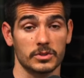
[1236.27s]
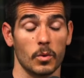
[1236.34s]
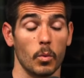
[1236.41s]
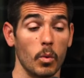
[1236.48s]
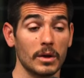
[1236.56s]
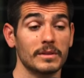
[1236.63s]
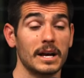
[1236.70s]
The
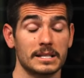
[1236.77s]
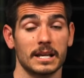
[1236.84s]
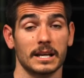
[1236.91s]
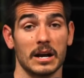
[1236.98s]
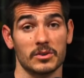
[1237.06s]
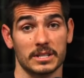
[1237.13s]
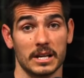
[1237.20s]
one last
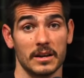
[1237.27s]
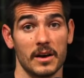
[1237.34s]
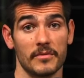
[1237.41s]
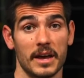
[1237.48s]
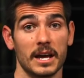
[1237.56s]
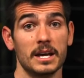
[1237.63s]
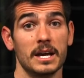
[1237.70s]
thing I'll say
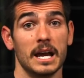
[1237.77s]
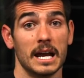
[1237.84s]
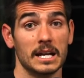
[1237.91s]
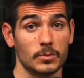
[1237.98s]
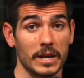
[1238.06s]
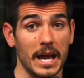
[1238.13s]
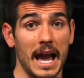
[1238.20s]
on that
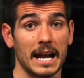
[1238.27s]
is we